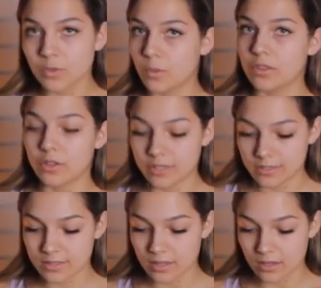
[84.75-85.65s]
whether
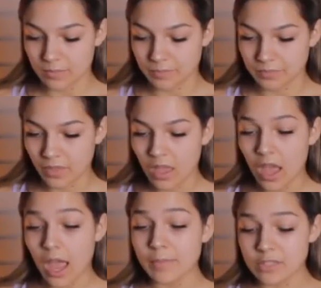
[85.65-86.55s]
it's, I'm
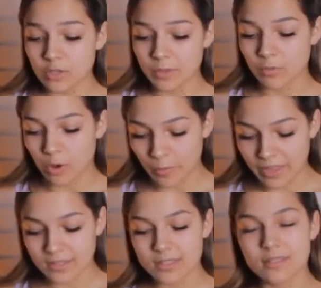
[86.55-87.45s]
assuming
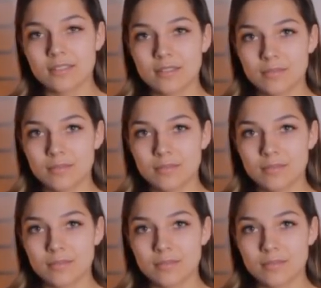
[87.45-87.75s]
romance,